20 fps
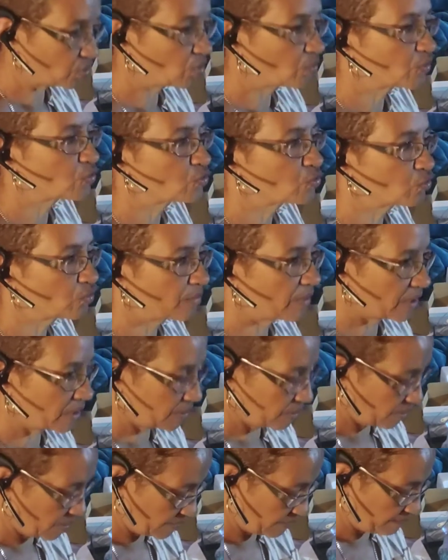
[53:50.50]
to go into
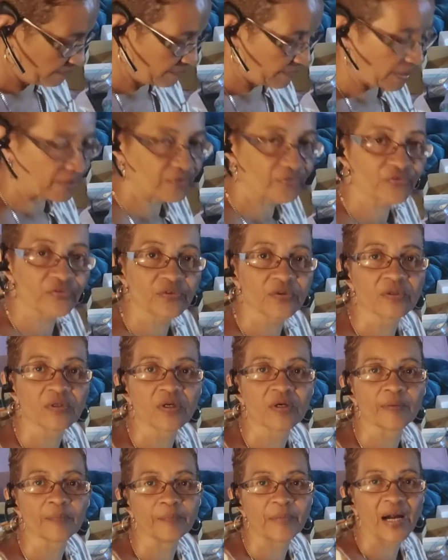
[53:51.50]
my medicine
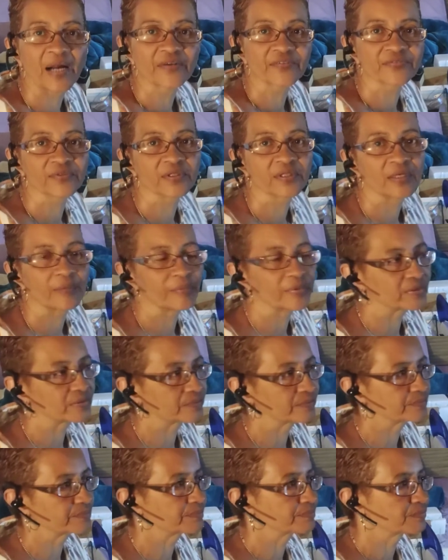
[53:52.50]
box that I've
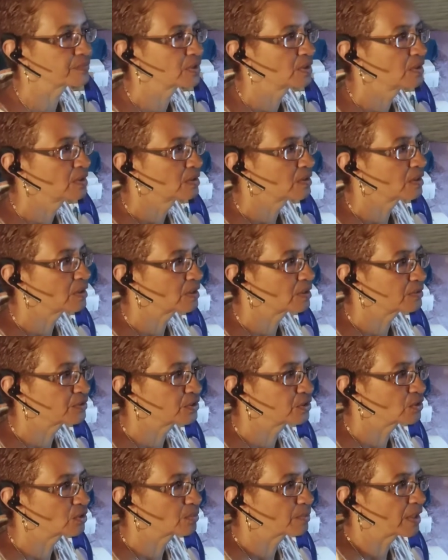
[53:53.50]
been,
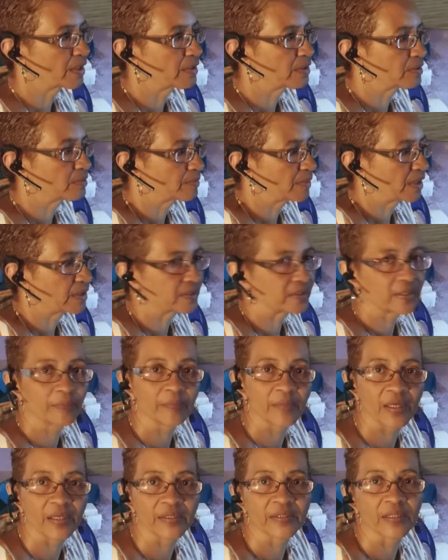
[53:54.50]
my
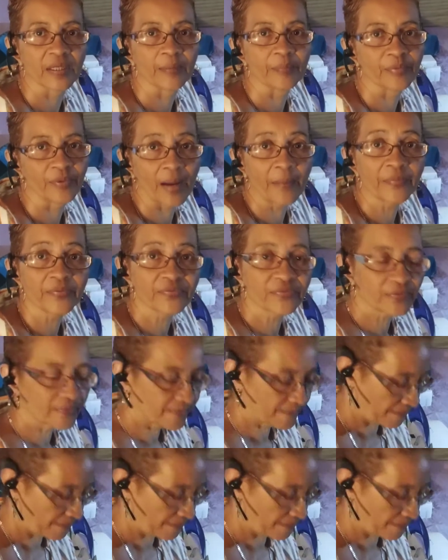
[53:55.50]
preps.